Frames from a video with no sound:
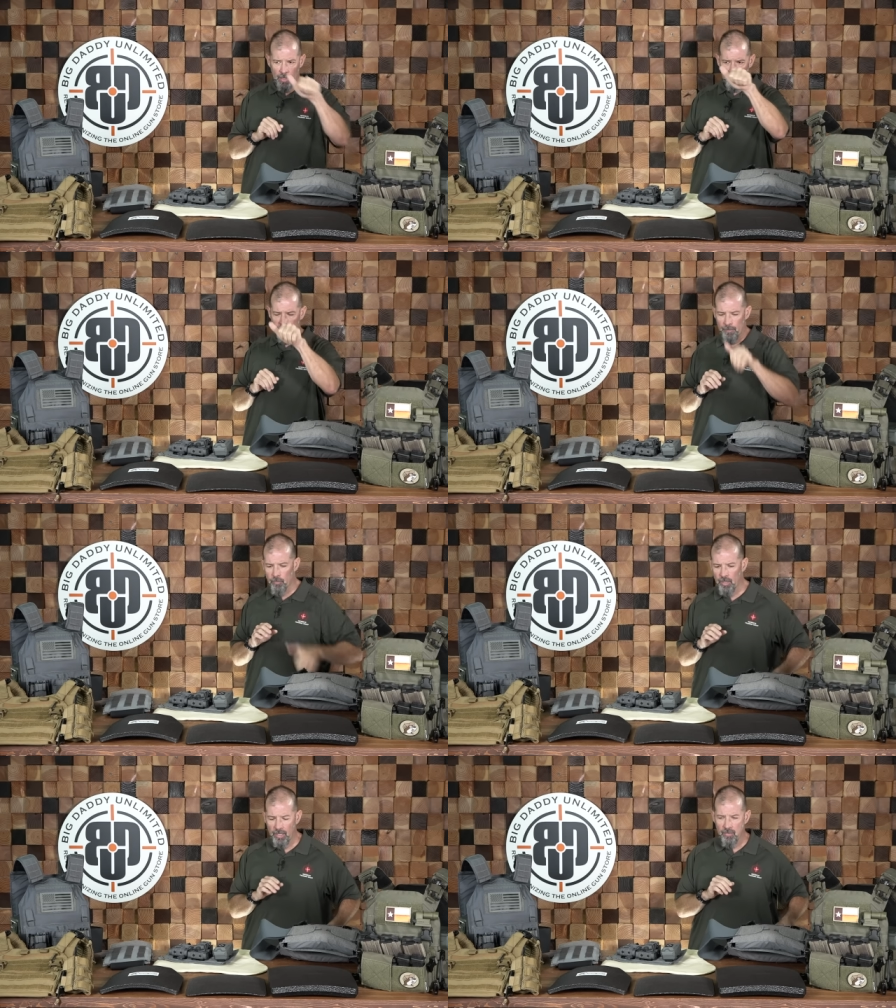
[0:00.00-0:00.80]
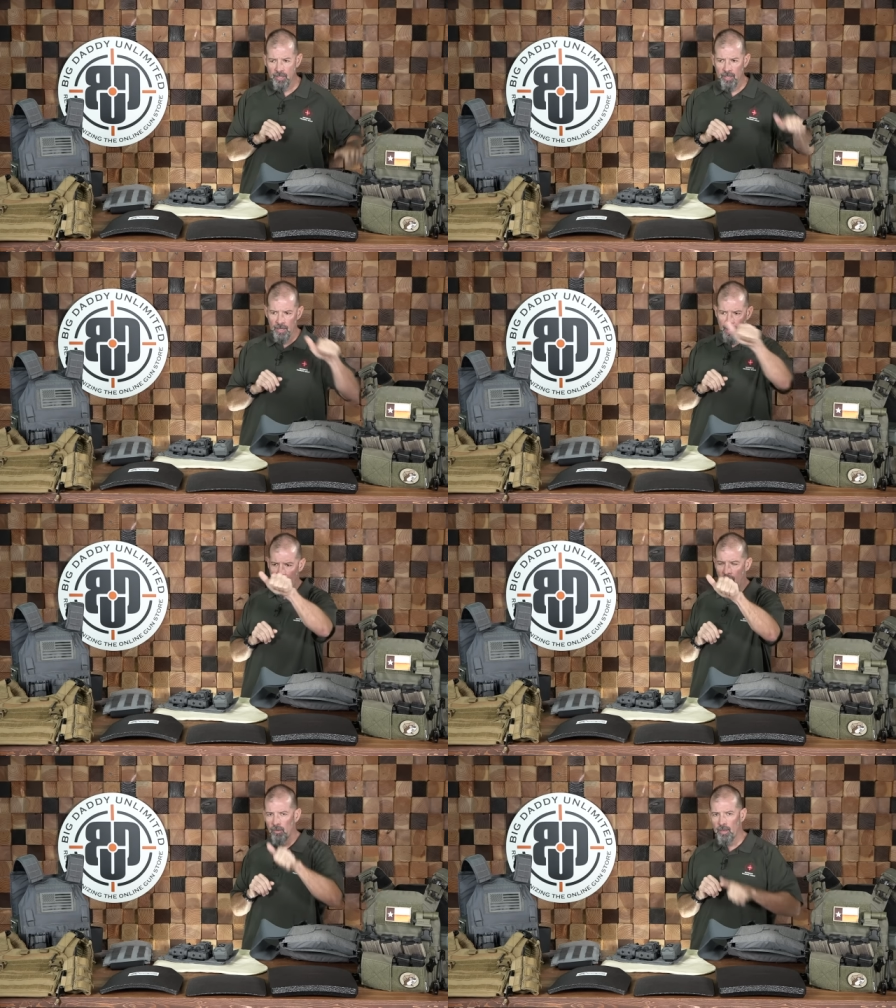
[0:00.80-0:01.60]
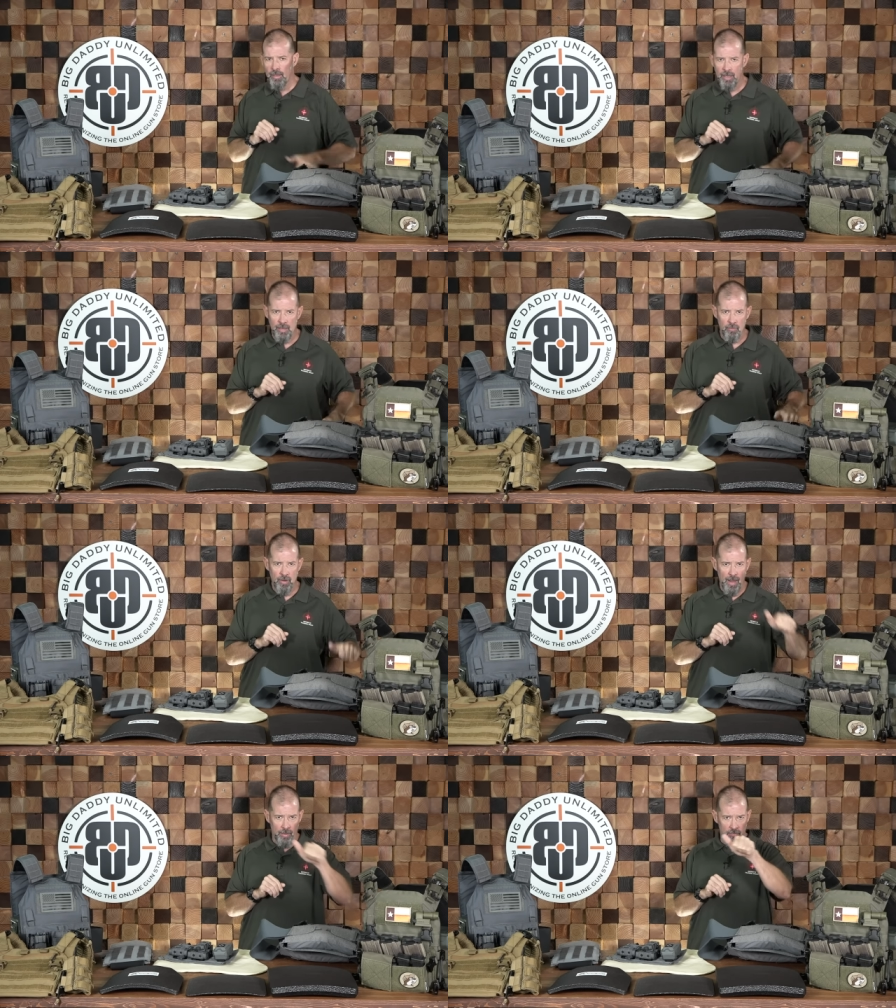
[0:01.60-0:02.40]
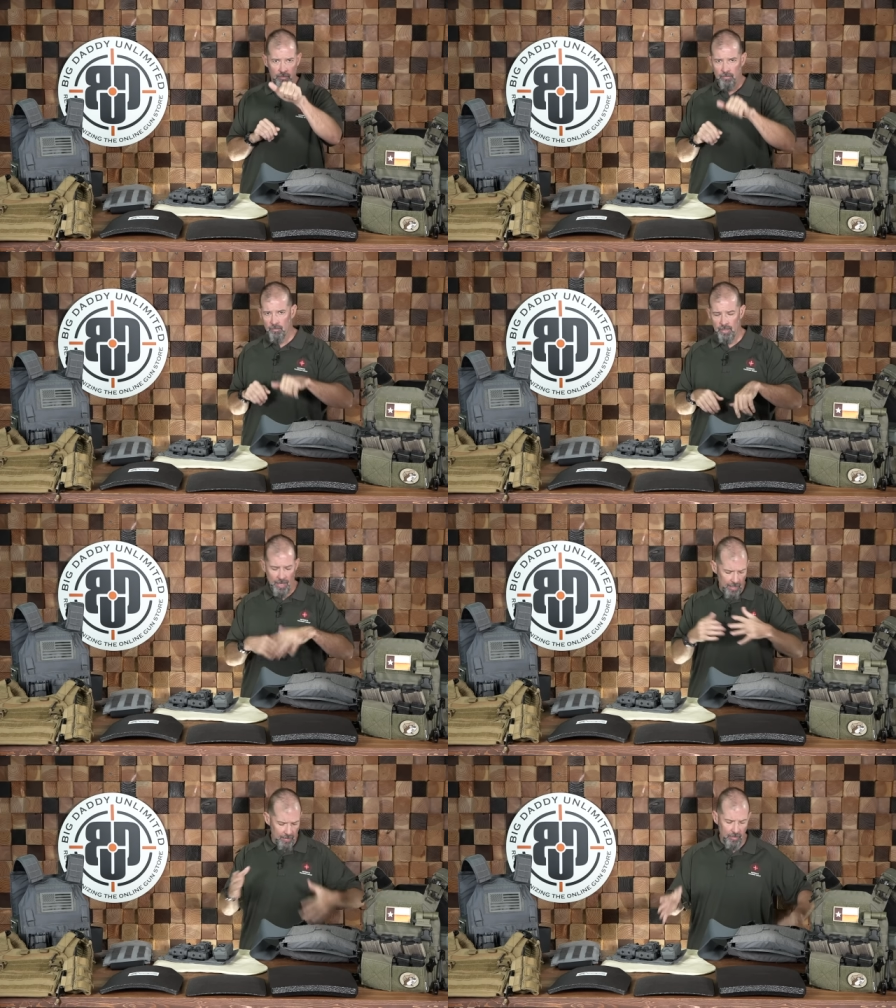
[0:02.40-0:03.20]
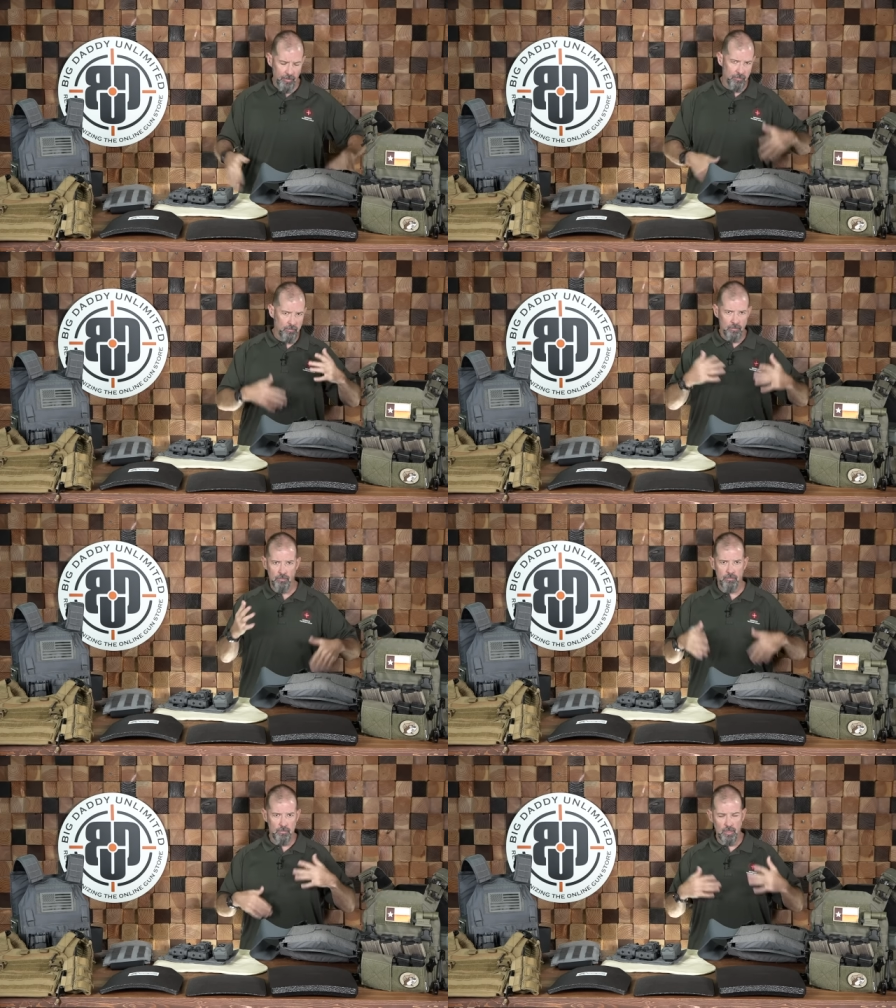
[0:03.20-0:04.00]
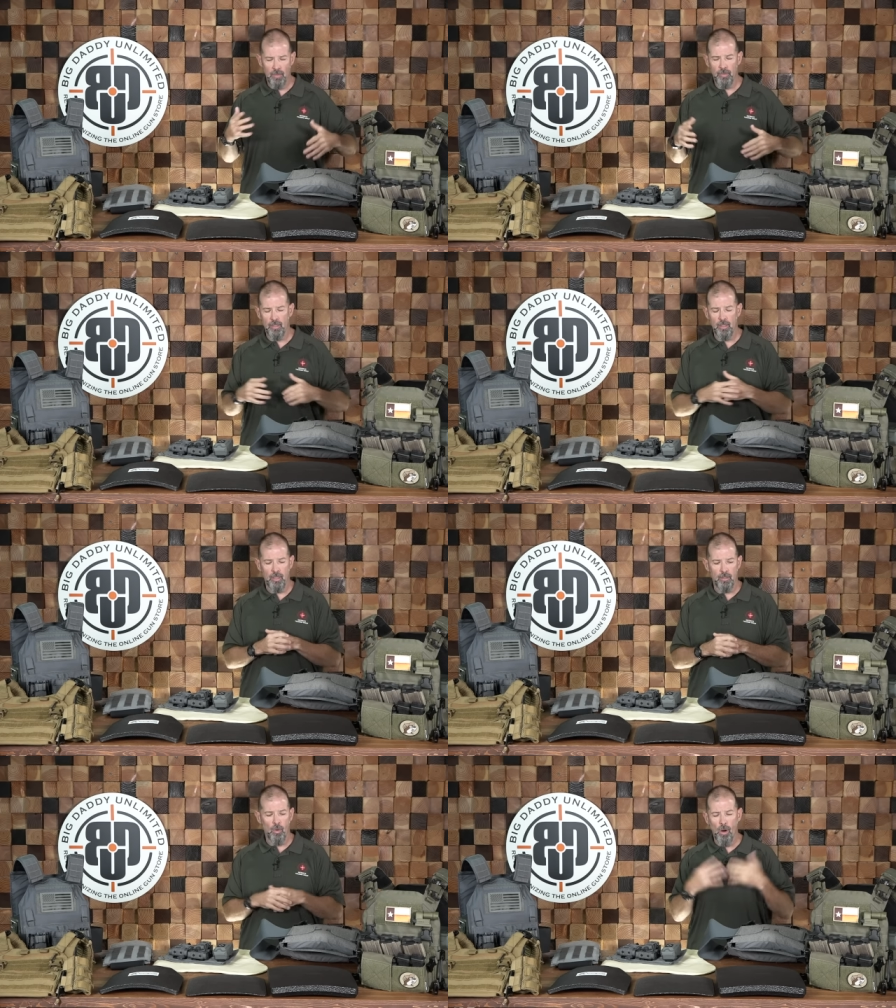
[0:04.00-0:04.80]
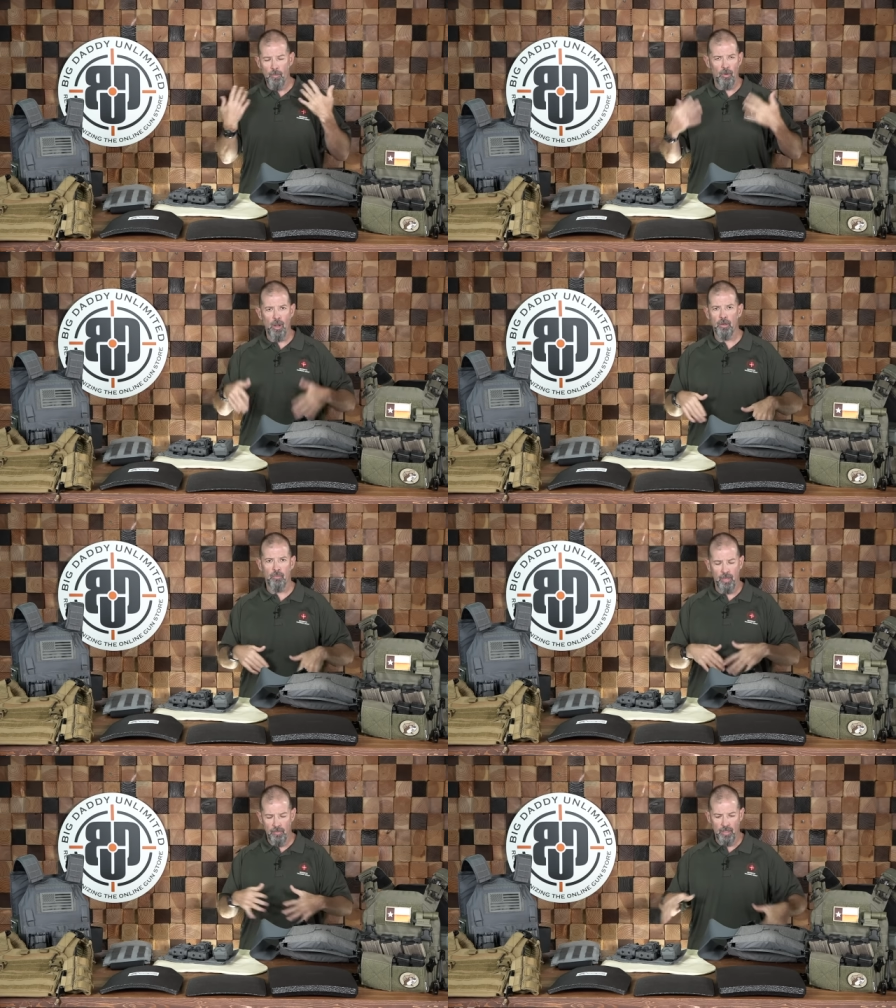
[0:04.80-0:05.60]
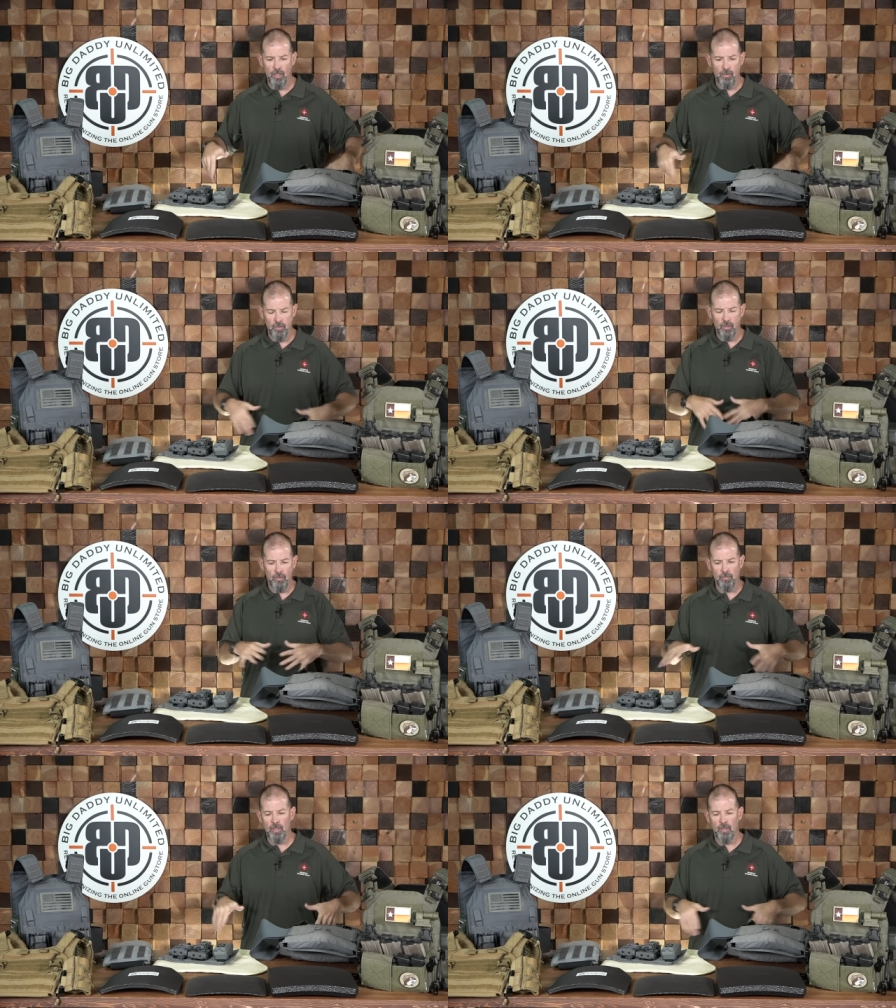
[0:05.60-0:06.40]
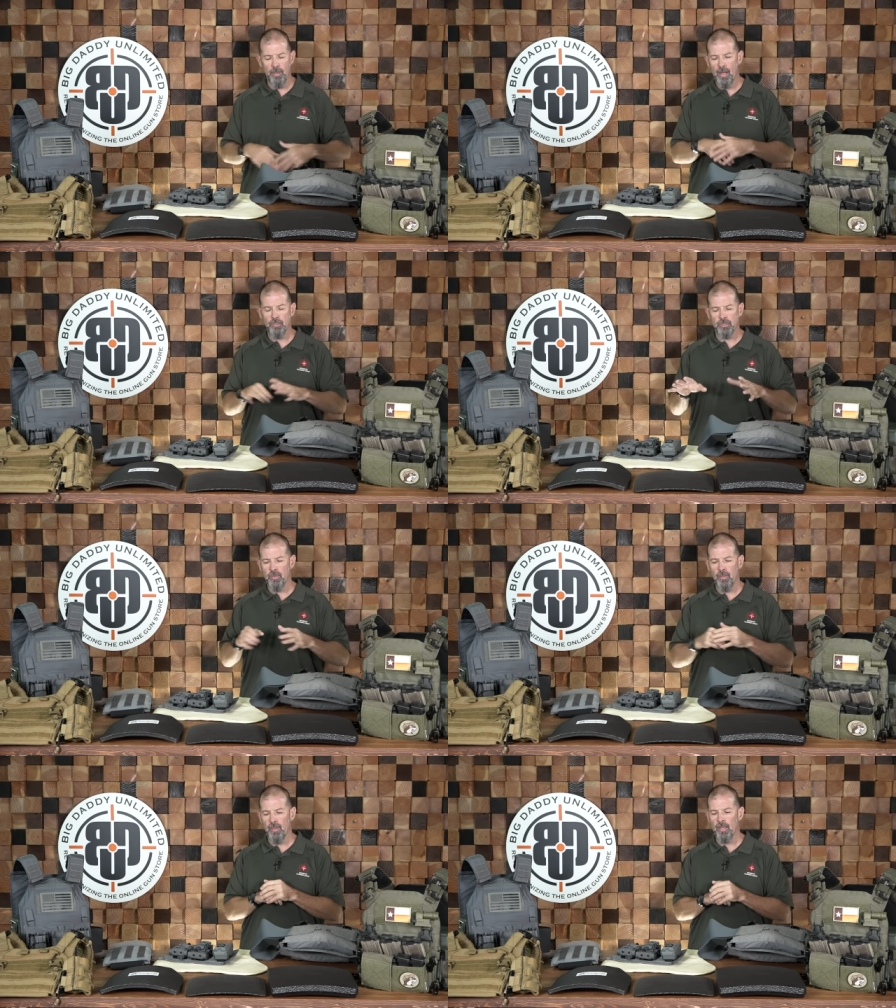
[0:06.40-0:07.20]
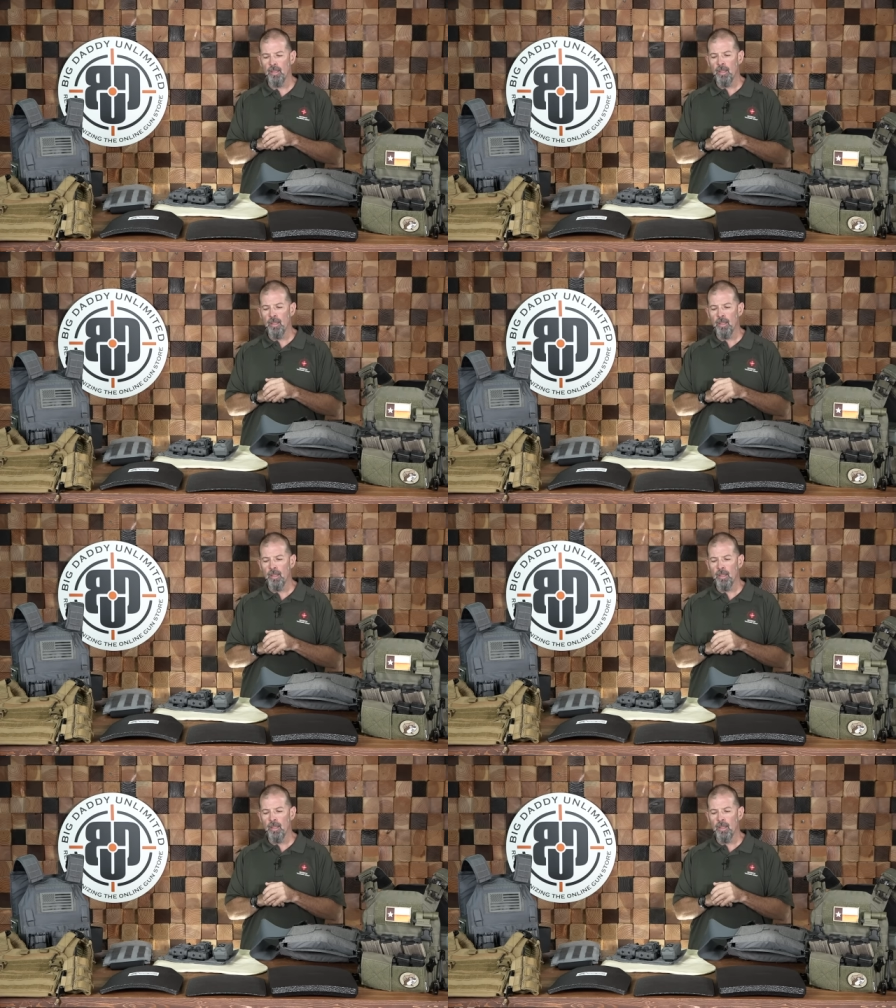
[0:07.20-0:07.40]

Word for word: I kept bringing the gun out and around. And I had nothing, nothing, uh, no armor on or anything, no, no uh, pouches or anything.